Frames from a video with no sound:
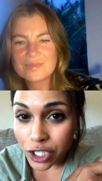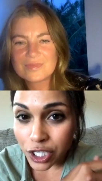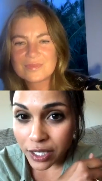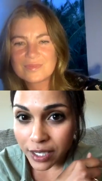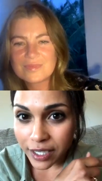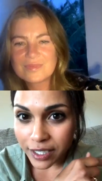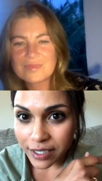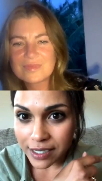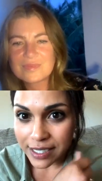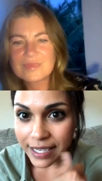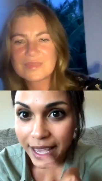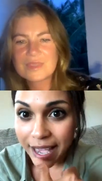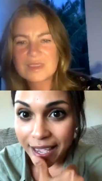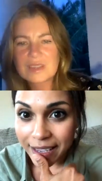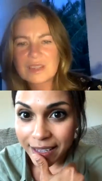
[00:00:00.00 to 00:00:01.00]
Speaker 1: it here
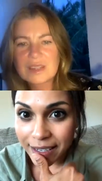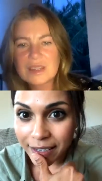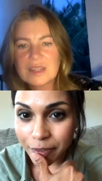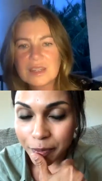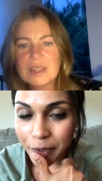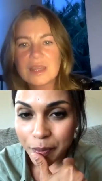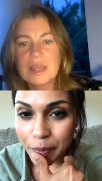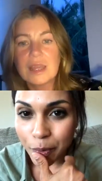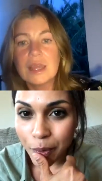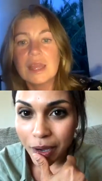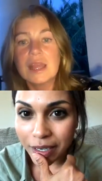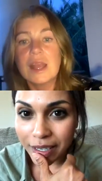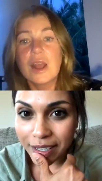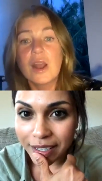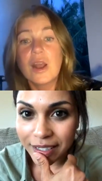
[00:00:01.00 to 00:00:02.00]
tonight if people want
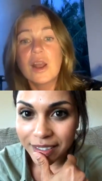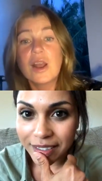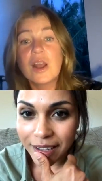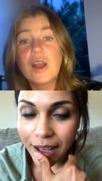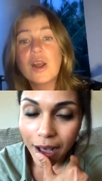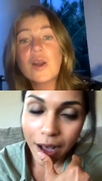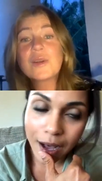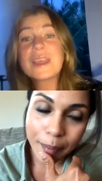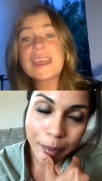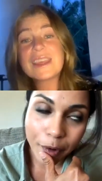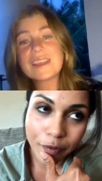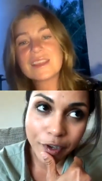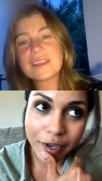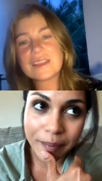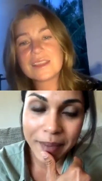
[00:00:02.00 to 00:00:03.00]
to okay. hop
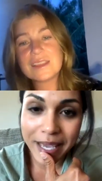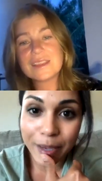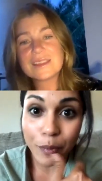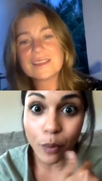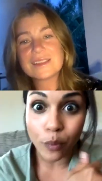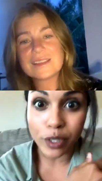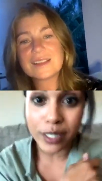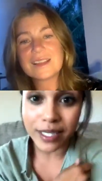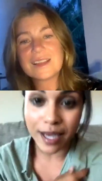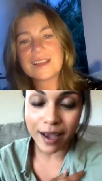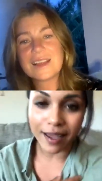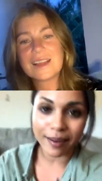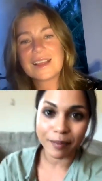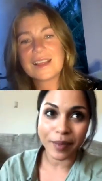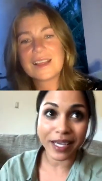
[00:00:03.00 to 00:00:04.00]
me when we're
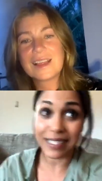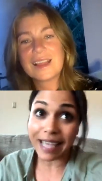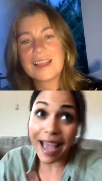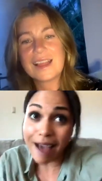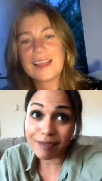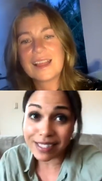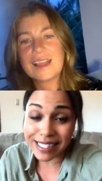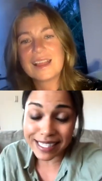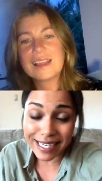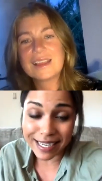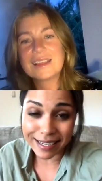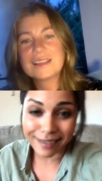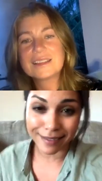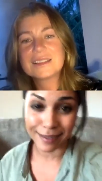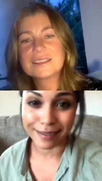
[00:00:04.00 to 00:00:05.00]
done because I haven't seen it.
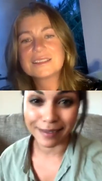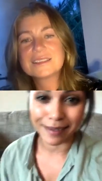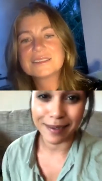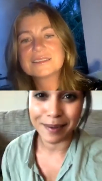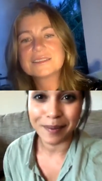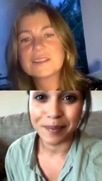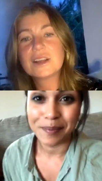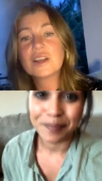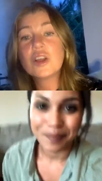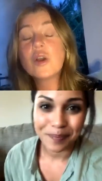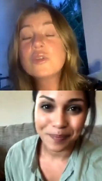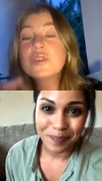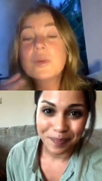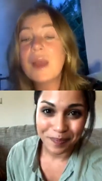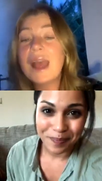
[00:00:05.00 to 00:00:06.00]
Speaker 2: Oh,
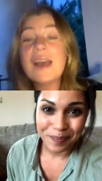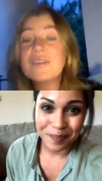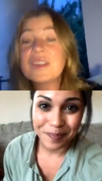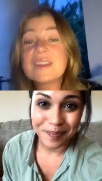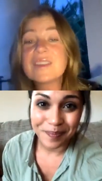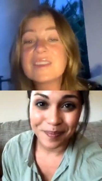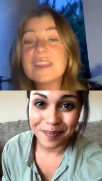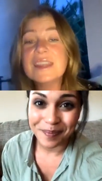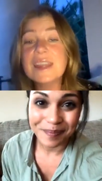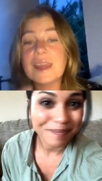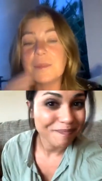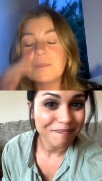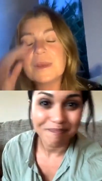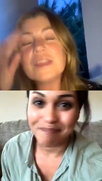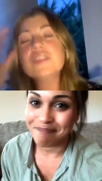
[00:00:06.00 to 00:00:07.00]
you haven't seen it,
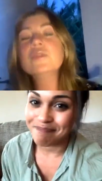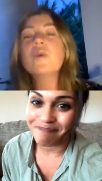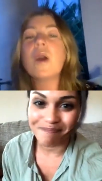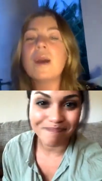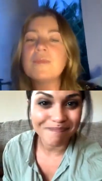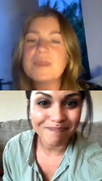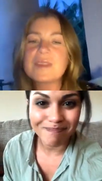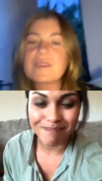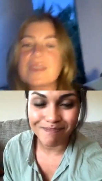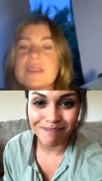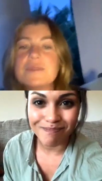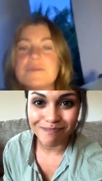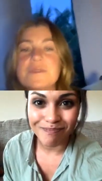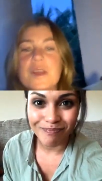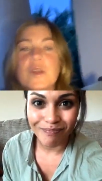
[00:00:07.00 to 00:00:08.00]
but you obviously
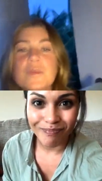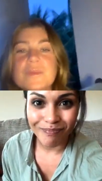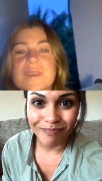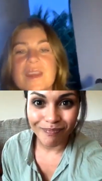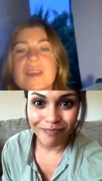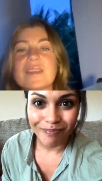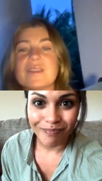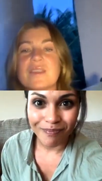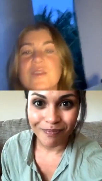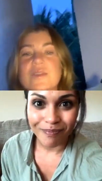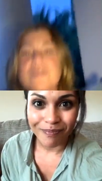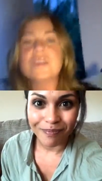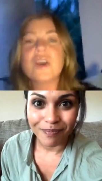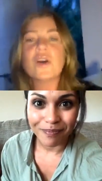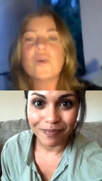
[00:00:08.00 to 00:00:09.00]
filmed it, so you
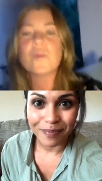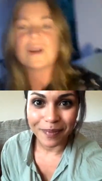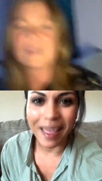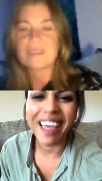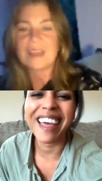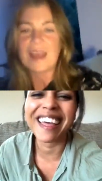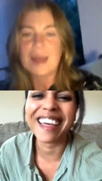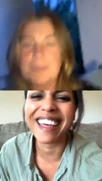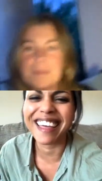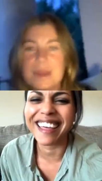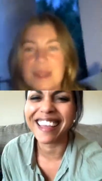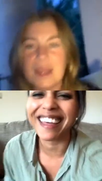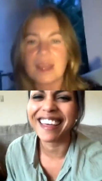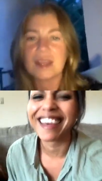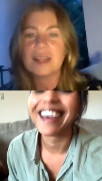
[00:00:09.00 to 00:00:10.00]
know what's
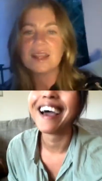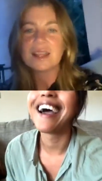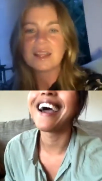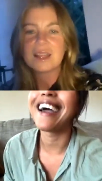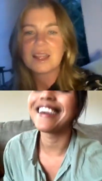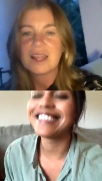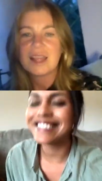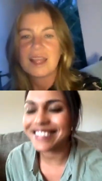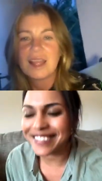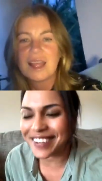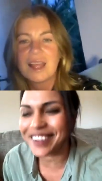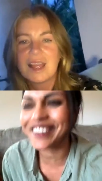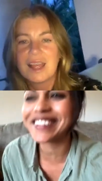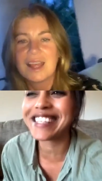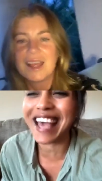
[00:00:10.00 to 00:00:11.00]
happening. I do know
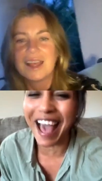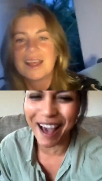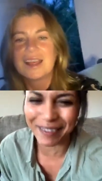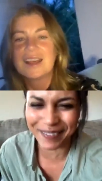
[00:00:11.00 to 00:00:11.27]
what's happening.